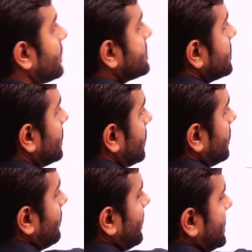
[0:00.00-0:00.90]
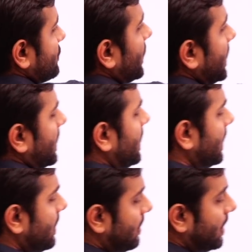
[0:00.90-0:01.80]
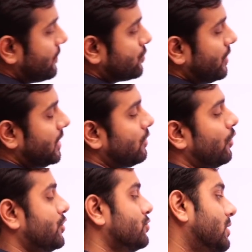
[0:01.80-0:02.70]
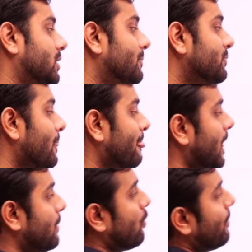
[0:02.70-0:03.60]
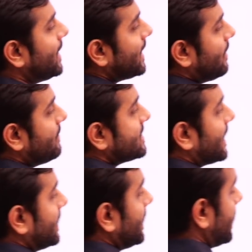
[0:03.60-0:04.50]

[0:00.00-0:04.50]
us. It's vertical here, I have shown it horizontal. A moment M is acting